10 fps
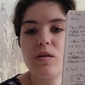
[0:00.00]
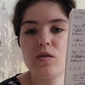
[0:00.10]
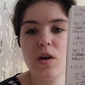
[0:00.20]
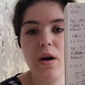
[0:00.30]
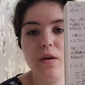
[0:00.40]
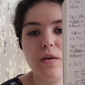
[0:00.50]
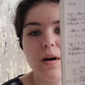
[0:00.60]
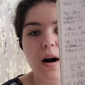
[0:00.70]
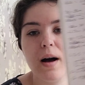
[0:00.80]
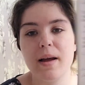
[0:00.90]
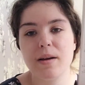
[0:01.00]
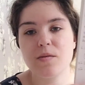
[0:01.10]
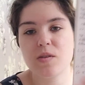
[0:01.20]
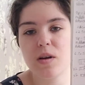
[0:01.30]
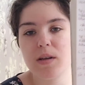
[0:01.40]
So I have
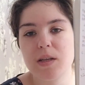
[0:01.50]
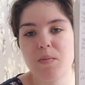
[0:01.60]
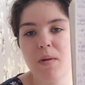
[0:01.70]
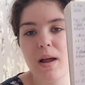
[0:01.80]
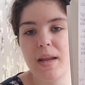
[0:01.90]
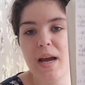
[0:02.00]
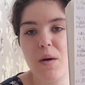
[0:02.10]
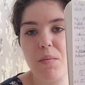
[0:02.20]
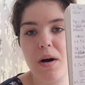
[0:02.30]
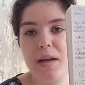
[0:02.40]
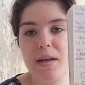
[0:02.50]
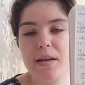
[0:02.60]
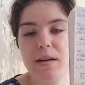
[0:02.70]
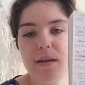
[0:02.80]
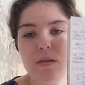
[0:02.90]
started planning out my
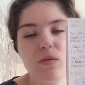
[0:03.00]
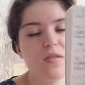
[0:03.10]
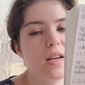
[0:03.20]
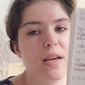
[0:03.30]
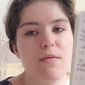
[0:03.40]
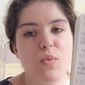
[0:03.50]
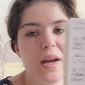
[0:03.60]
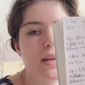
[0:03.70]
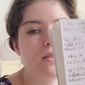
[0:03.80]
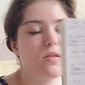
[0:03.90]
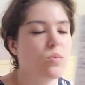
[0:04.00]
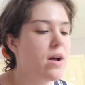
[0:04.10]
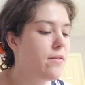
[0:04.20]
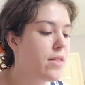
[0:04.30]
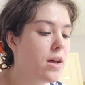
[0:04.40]
sleeve wings,
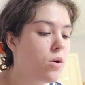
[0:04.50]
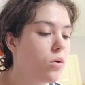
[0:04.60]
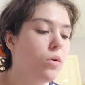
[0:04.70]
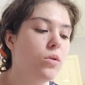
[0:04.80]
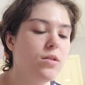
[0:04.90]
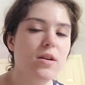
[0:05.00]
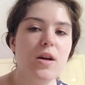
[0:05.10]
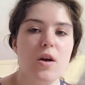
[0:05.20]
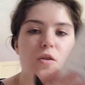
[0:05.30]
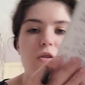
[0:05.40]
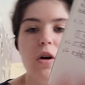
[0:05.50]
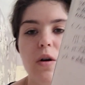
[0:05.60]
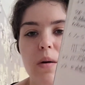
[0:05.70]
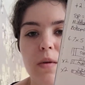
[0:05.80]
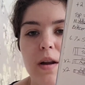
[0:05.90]
whatever they're called. So
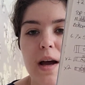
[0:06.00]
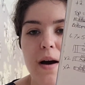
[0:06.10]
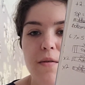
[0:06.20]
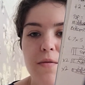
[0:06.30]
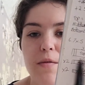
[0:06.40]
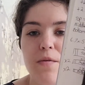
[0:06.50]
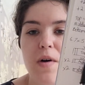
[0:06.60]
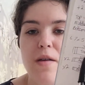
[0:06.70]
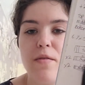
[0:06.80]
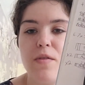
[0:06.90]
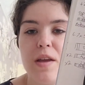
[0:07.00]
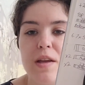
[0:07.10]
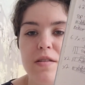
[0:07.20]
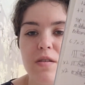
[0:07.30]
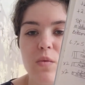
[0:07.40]
I'm going to have 5 of
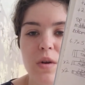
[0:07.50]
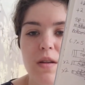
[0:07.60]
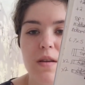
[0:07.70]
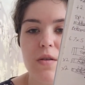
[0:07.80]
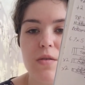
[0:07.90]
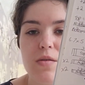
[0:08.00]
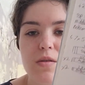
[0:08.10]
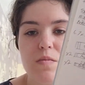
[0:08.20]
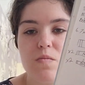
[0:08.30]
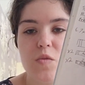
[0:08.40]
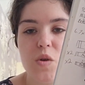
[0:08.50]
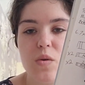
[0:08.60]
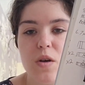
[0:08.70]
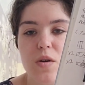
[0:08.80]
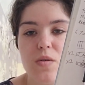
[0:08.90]
these. So 1 of those, 2 of
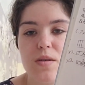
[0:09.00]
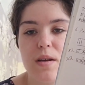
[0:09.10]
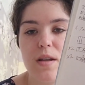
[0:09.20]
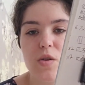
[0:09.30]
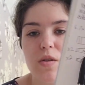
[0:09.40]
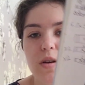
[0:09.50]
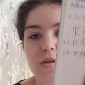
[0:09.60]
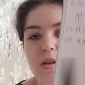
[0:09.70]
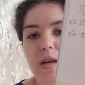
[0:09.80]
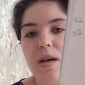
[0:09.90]
those, and 2 of those.